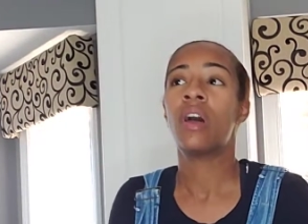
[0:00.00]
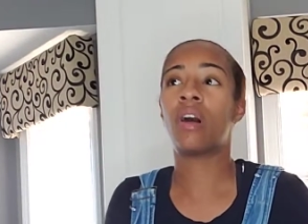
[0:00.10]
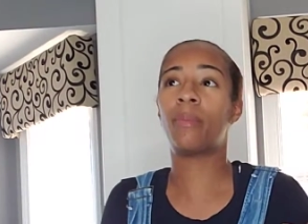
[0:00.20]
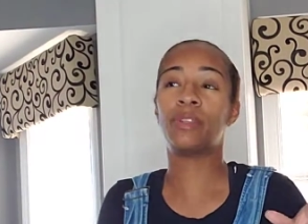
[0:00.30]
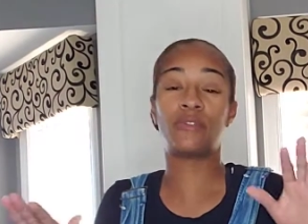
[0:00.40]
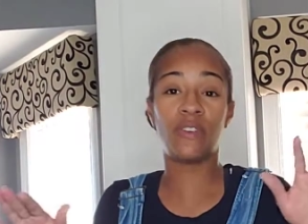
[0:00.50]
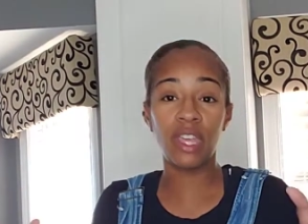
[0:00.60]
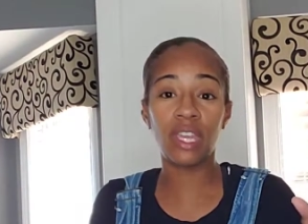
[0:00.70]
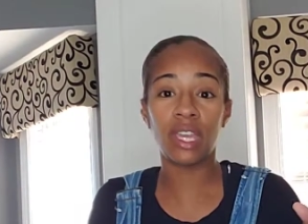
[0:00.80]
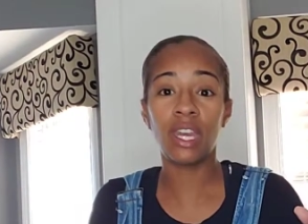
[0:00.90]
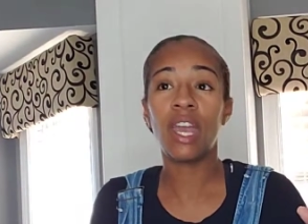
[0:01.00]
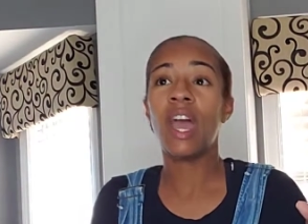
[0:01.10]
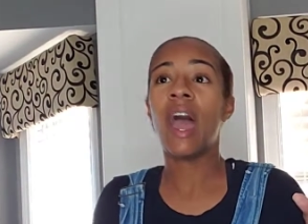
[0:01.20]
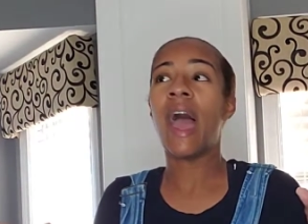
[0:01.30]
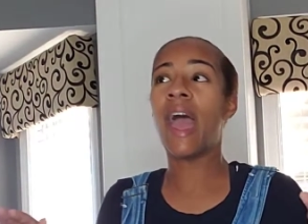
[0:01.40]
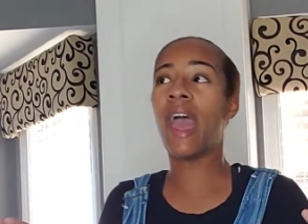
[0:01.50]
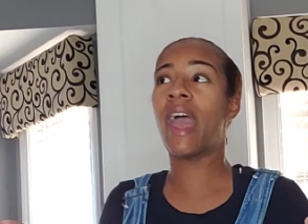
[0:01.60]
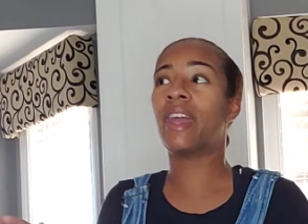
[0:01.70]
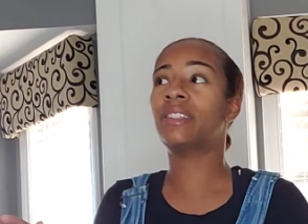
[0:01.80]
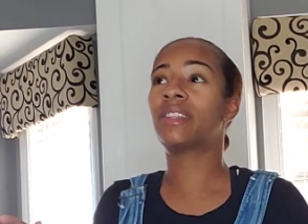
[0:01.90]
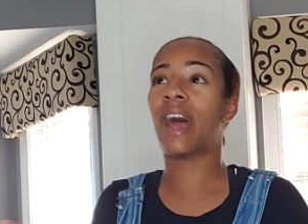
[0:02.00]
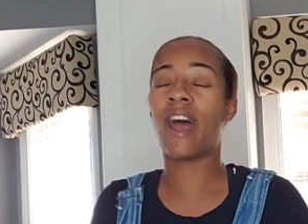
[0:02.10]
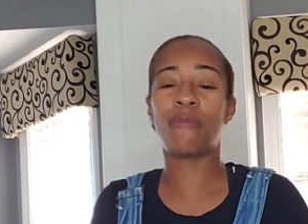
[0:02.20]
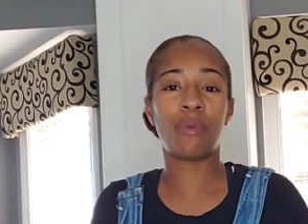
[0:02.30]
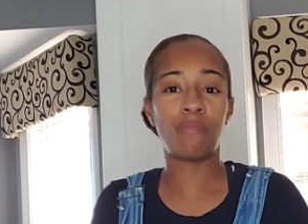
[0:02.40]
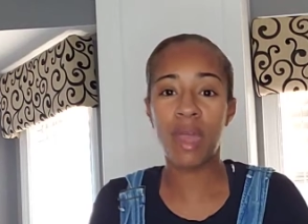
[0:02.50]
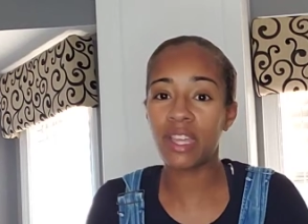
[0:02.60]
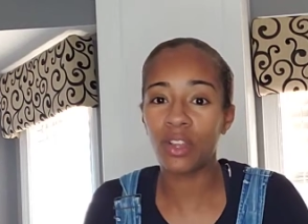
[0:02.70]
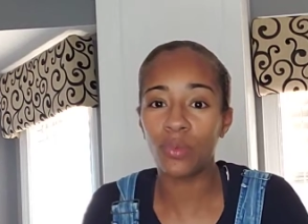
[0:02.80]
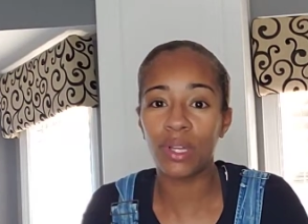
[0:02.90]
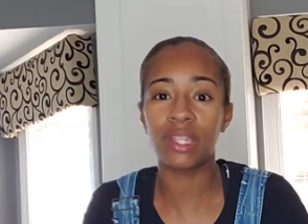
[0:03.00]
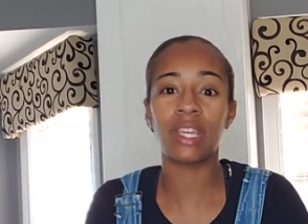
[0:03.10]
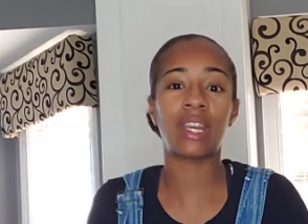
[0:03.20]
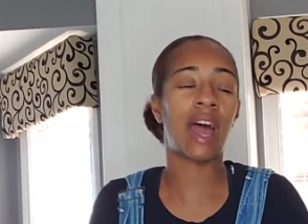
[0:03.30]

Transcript: It's vegan, and I've been baking with it.